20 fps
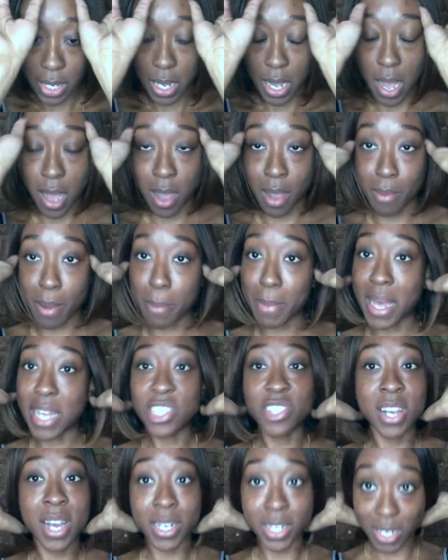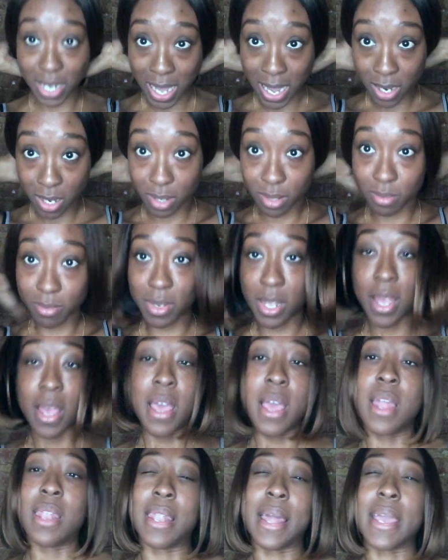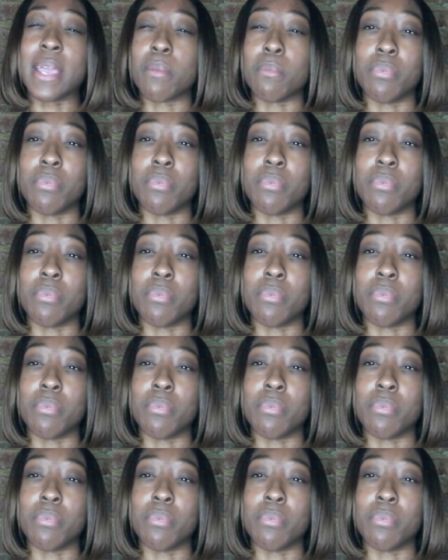I'm not trying to knock them, like